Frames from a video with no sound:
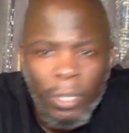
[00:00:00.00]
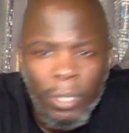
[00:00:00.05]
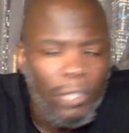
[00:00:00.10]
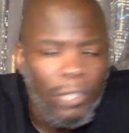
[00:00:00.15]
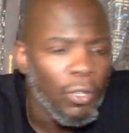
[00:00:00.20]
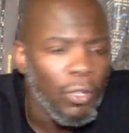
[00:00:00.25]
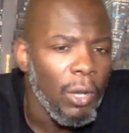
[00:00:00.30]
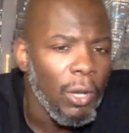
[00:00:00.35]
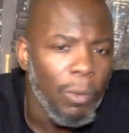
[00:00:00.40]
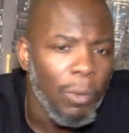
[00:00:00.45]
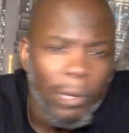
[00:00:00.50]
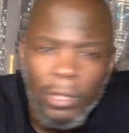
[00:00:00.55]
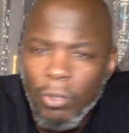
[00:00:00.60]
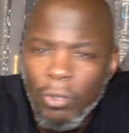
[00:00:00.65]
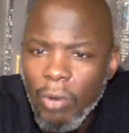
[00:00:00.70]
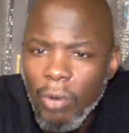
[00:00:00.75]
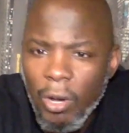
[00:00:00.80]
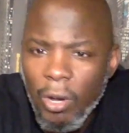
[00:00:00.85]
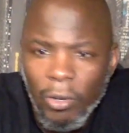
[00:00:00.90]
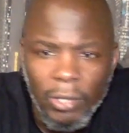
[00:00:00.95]
So I went
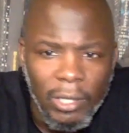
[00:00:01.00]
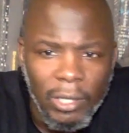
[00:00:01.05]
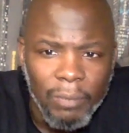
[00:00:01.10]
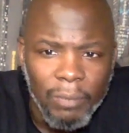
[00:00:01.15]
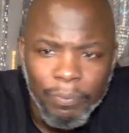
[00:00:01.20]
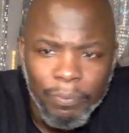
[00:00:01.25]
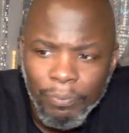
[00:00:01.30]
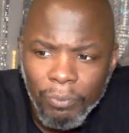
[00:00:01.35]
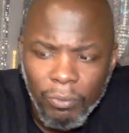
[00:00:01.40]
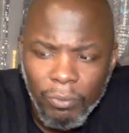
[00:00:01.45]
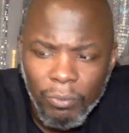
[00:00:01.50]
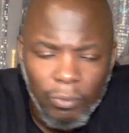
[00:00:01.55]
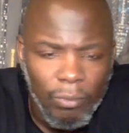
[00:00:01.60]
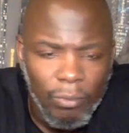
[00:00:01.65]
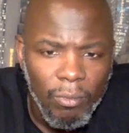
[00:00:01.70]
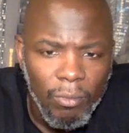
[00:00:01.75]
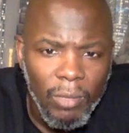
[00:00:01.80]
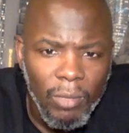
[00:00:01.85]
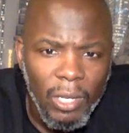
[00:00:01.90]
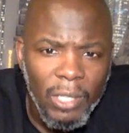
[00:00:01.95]
through all the
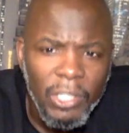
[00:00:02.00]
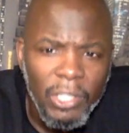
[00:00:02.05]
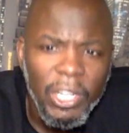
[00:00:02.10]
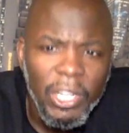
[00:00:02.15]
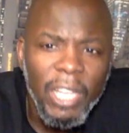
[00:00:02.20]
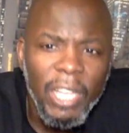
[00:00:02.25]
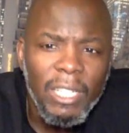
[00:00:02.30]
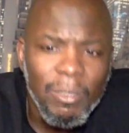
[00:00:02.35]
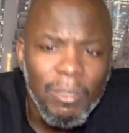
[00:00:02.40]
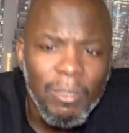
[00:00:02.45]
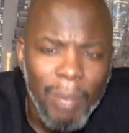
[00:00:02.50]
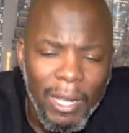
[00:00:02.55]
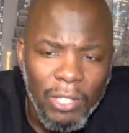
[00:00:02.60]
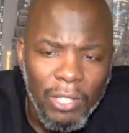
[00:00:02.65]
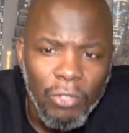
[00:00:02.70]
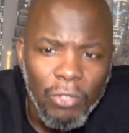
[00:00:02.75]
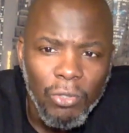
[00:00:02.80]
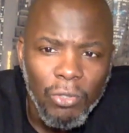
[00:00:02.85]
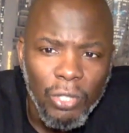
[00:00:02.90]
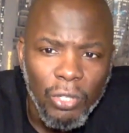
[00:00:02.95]
chats by
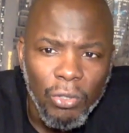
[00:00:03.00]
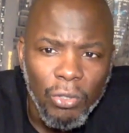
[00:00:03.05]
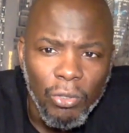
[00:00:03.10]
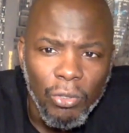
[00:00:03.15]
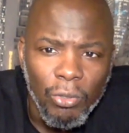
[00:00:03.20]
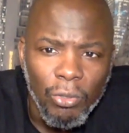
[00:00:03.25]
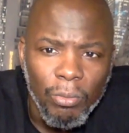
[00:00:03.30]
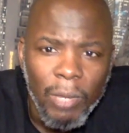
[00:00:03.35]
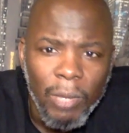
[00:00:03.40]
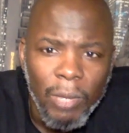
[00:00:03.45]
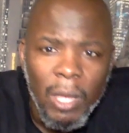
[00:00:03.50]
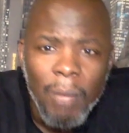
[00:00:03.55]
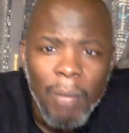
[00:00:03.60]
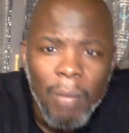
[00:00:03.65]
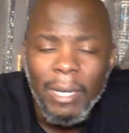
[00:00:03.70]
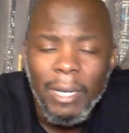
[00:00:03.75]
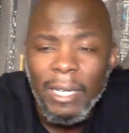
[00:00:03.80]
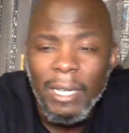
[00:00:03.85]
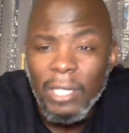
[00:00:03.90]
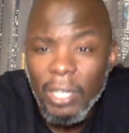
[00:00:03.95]
YouTube,
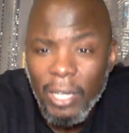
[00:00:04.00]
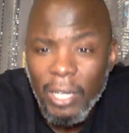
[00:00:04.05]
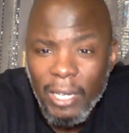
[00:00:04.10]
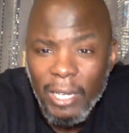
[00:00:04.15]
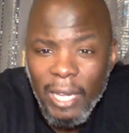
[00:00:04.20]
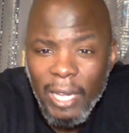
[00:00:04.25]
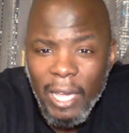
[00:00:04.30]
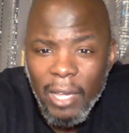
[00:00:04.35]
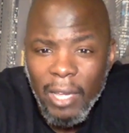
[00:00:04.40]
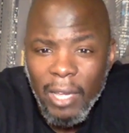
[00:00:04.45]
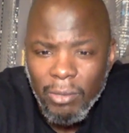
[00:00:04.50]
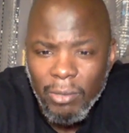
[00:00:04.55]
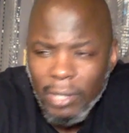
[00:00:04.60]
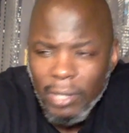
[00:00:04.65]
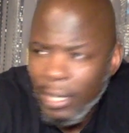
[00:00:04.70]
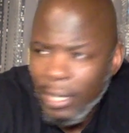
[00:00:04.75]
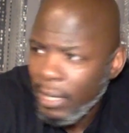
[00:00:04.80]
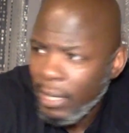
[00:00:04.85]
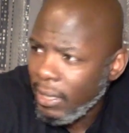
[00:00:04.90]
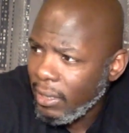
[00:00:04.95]
but they took it down
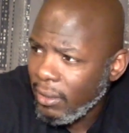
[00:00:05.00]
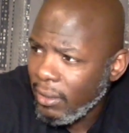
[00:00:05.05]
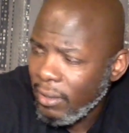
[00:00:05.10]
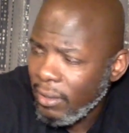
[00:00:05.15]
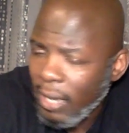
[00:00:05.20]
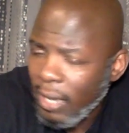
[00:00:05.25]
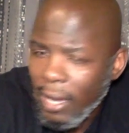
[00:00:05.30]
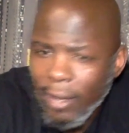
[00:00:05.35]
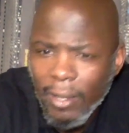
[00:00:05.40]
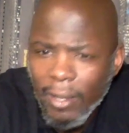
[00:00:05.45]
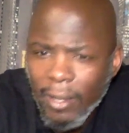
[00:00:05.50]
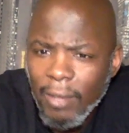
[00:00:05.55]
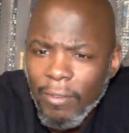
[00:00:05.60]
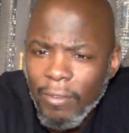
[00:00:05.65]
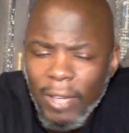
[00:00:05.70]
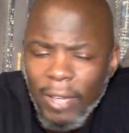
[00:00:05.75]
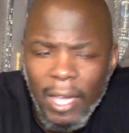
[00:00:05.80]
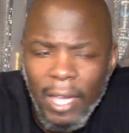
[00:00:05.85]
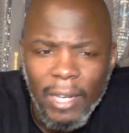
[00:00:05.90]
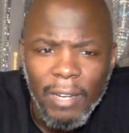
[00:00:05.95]
saying I
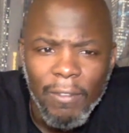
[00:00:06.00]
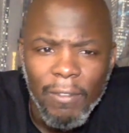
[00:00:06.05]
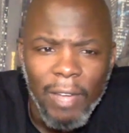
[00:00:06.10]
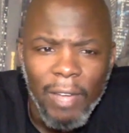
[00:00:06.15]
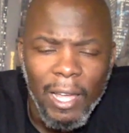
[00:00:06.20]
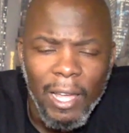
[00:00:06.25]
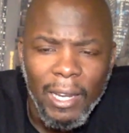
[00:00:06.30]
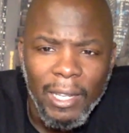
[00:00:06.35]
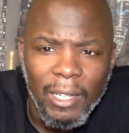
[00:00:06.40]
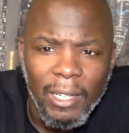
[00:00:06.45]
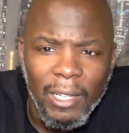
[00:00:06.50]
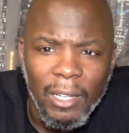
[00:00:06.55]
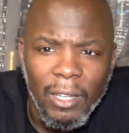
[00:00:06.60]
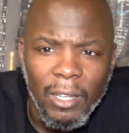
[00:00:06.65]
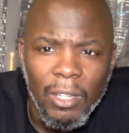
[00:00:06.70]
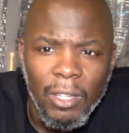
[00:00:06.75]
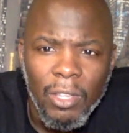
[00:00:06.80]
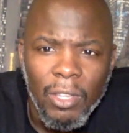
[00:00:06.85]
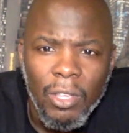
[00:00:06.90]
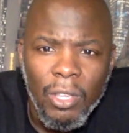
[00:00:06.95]
forgot they violated a
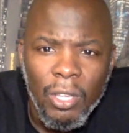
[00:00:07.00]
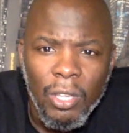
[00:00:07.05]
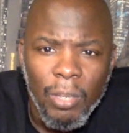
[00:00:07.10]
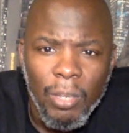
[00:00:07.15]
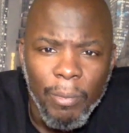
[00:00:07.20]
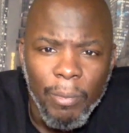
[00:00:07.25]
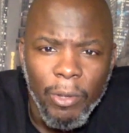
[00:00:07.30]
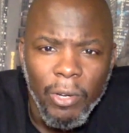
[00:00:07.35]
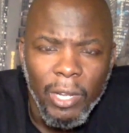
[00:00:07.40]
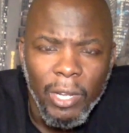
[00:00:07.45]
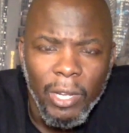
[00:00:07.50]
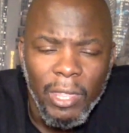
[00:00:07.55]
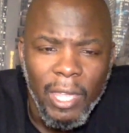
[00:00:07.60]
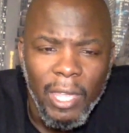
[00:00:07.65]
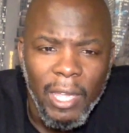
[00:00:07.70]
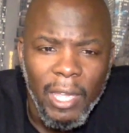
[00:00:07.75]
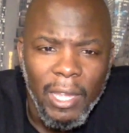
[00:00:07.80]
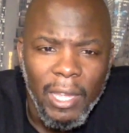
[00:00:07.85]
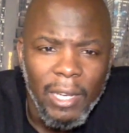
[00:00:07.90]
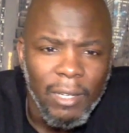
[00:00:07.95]
community
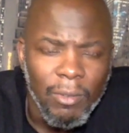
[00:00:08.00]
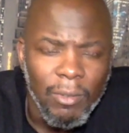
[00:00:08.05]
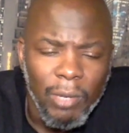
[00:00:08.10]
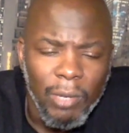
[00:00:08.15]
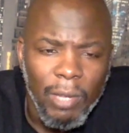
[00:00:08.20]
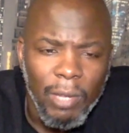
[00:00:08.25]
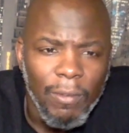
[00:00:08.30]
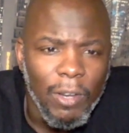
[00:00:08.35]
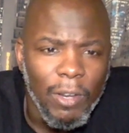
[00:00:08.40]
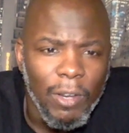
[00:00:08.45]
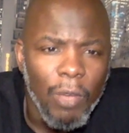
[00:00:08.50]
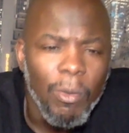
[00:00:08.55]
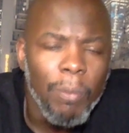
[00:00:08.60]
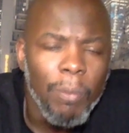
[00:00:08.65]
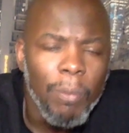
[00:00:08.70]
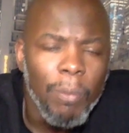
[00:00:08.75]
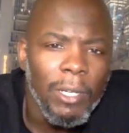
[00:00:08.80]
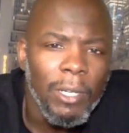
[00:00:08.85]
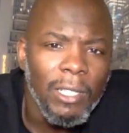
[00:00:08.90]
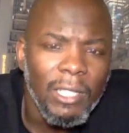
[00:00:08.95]
thing. And even though we
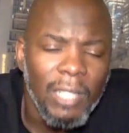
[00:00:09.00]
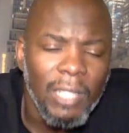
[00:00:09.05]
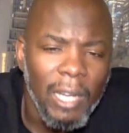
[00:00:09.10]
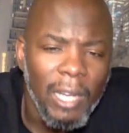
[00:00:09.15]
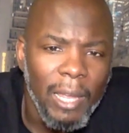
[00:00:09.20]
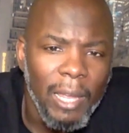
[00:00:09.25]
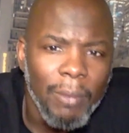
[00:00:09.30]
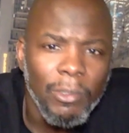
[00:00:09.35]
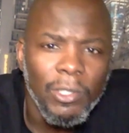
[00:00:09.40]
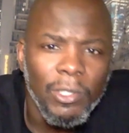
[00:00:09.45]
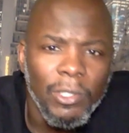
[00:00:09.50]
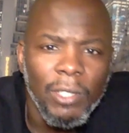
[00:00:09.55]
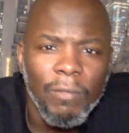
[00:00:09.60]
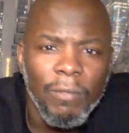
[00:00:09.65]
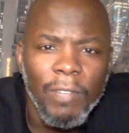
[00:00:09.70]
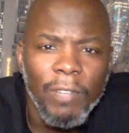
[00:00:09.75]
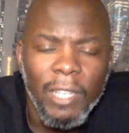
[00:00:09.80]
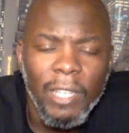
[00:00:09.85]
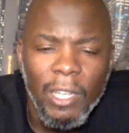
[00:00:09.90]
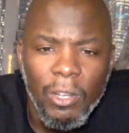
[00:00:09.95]
put disclaimers in
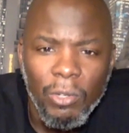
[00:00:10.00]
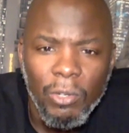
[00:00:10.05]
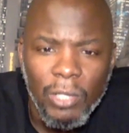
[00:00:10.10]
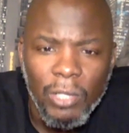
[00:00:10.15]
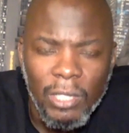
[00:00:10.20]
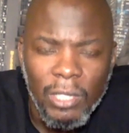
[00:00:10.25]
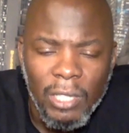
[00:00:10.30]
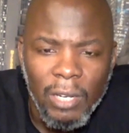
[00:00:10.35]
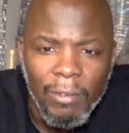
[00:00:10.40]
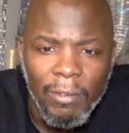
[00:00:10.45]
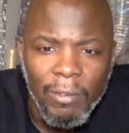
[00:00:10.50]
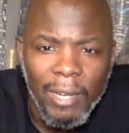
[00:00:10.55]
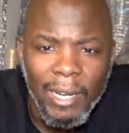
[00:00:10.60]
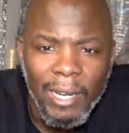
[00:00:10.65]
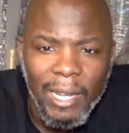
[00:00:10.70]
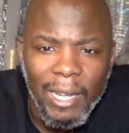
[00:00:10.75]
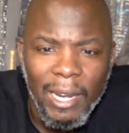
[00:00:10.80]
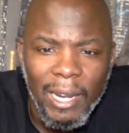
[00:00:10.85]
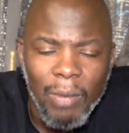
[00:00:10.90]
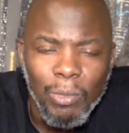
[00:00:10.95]
videos and stuff like
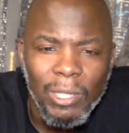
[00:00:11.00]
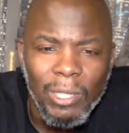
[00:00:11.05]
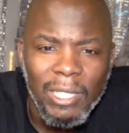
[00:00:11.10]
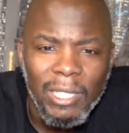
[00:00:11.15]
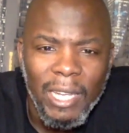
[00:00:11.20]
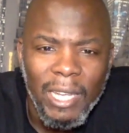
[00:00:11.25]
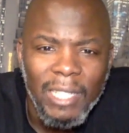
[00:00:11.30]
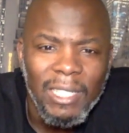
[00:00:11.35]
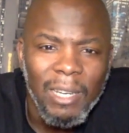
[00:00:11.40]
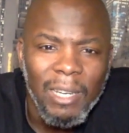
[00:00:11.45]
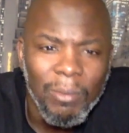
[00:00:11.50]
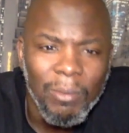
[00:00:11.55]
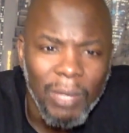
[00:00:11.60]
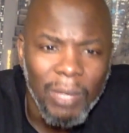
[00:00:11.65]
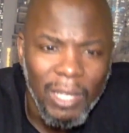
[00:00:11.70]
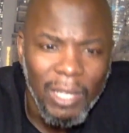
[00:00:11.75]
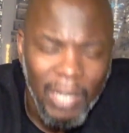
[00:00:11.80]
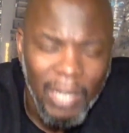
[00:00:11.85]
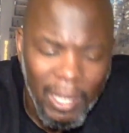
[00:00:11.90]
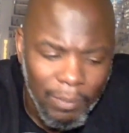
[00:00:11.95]
that, I wish that's
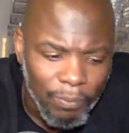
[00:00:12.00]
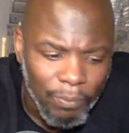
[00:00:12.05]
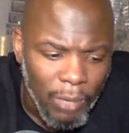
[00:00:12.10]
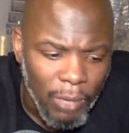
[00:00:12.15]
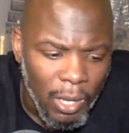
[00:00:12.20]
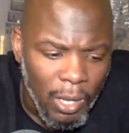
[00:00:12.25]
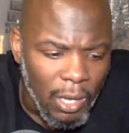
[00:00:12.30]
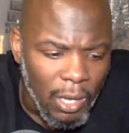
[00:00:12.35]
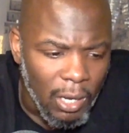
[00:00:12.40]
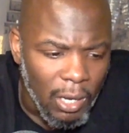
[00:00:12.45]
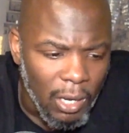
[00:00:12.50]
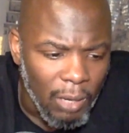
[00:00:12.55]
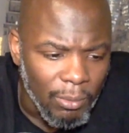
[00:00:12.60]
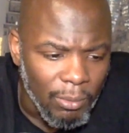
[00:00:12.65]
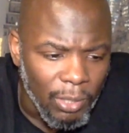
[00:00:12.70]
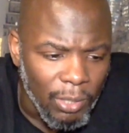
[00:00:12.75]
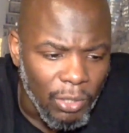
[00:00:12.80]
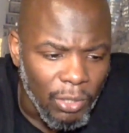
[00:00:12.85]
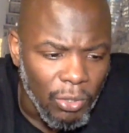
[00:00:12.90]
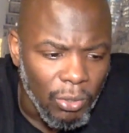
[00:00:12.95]
something that
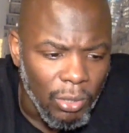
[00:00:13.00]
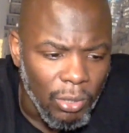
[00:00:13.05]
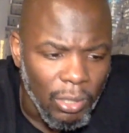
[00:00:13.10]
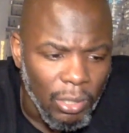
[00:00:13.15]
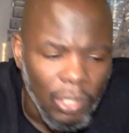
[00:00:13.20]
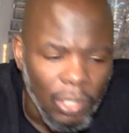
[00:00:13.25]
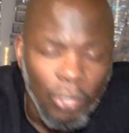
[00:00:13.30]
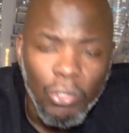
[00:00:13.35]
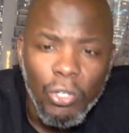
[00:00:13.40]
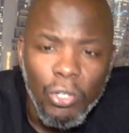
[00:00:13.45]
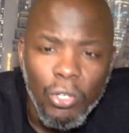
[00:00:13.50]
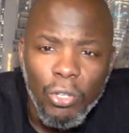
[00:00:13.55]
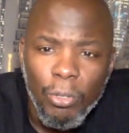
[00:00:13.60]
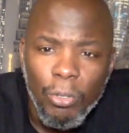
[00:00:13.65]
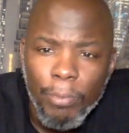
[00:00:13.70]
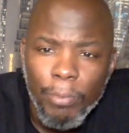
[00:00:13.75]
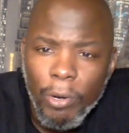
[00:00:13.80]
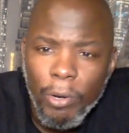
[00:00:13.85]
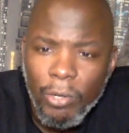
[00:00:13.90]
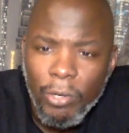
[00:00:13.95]
your
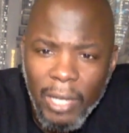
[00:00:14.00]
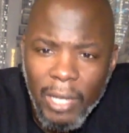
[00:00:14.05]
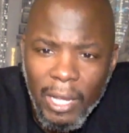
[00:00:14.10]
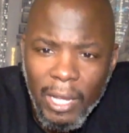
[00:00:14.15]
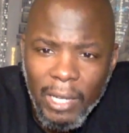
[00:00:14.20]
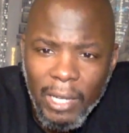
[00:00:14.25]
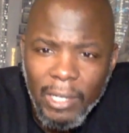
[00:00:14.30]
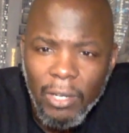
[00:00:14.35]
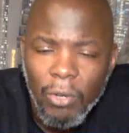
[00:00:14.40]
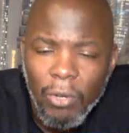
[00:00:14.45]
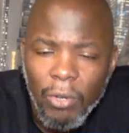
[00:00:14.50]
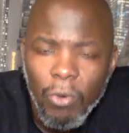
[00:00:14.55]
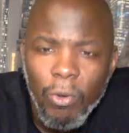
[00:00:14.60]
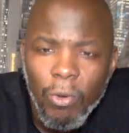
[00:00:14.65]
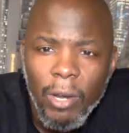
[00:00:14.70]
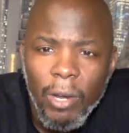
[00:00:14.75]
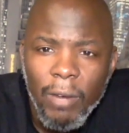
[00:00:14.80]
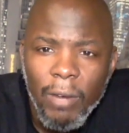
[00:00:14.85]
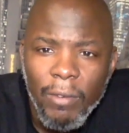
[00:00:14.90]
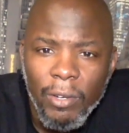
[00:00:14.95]
YouTube personality or
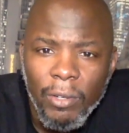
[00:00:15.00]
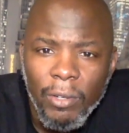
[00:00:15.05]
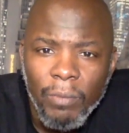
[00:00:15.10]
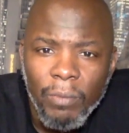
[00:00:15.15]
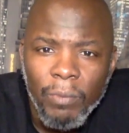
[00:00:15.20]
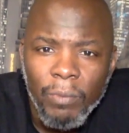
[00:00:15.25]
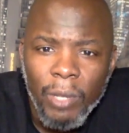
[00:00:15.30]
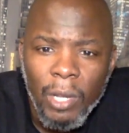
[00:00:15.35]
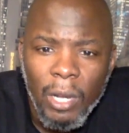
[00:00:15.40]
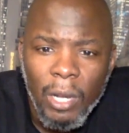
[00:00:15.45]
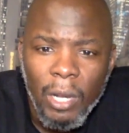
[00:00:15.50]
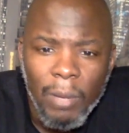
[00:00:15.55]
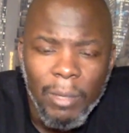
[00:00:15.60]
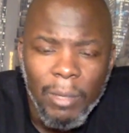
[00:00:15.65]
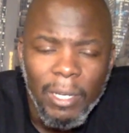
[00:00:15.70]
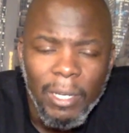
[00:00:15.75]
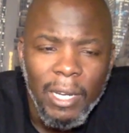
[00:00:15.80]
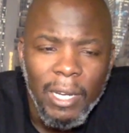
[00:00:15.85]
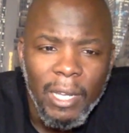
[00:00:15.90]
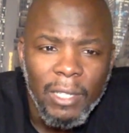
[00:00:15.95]
whoever
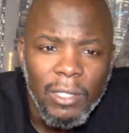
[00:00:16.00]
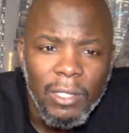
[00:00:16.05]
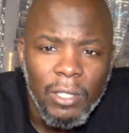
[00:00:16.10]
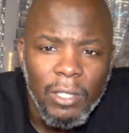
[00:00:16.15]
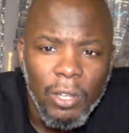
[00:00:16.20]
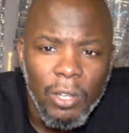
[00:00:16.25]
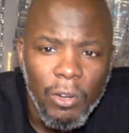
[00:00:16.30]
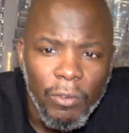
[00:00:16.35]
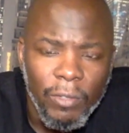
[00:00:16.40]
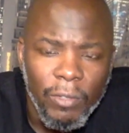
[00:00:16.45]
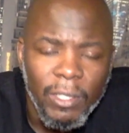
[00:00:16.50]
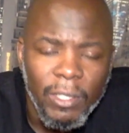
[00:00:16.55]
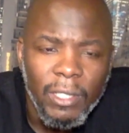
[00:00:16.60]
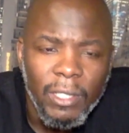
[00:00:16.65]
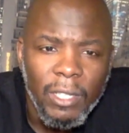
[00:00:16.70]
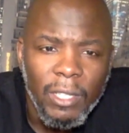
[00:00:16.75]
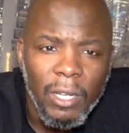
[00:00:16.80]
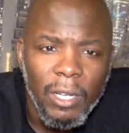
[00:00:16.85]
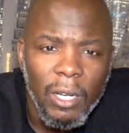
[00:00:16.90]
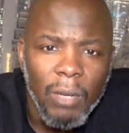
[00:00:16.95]
in that
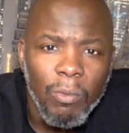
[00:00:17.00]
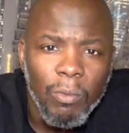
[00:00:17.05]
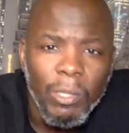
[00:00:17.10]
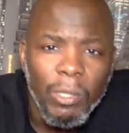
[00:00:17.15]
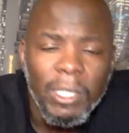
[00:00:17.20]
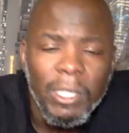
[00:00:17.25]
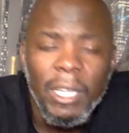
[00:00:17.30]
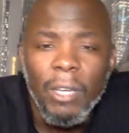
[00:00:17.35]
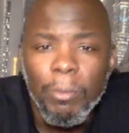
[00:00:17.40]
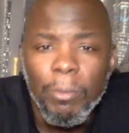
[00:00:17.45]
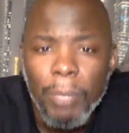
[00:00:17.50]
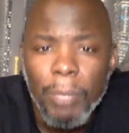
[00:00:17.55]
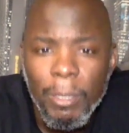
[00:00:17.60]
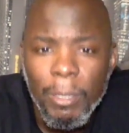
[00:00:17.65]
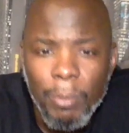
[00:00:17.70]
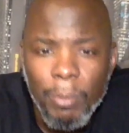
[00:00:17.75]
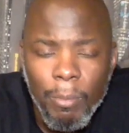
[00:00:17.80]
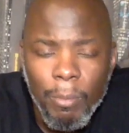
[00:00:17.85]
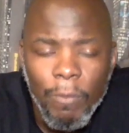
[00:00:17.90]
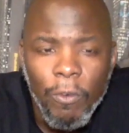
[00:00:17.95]
service would tell
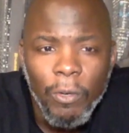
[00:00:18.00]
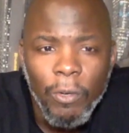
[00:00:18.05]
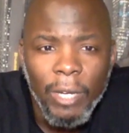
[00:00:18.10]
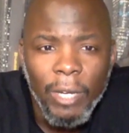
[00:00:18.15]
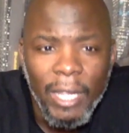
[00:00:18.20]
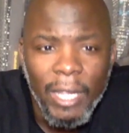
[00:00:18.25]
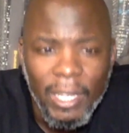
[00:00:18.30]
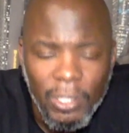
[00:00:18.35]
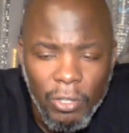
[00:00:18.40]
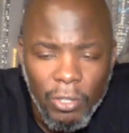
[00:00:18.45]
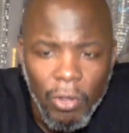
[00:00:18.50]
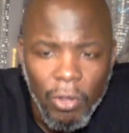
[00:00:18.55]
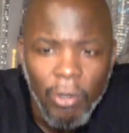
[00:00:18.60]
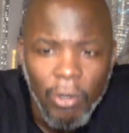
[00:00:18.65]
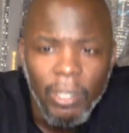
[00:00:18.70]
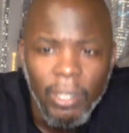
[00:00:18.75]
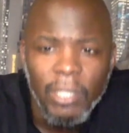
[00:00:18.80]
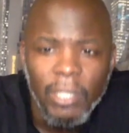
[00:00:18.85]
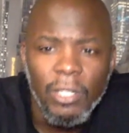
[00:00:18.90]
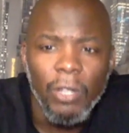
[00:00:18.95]
people before they get started.